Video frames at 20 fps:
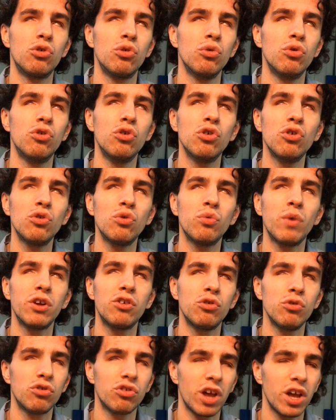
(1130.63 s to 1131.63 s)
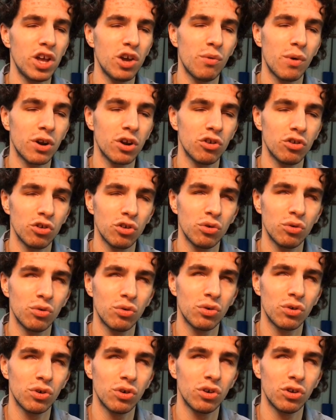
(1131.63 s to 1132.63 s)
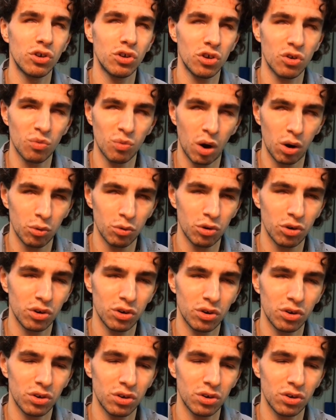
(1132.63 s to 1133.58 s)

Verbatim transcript: to do what you say you want to do, you won't.